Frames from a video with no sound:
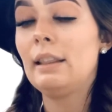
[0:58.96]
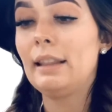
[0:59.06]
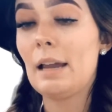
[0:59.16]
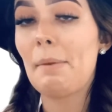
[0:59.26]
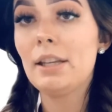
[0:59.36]

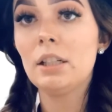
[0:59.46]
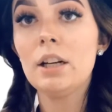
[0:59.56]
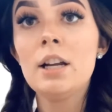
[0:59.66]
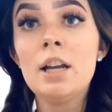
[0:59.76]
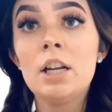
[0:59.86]
Light
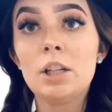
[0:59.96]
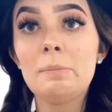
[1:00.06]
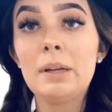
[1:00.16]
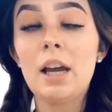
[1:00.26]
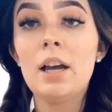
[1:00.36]
Master,
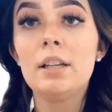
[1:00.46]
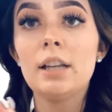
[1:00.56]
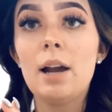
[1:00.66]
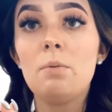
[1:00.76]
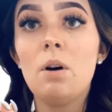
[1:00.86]
just because
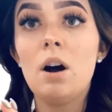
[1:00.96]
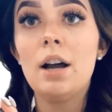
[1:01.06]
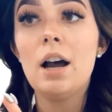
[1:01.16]
I want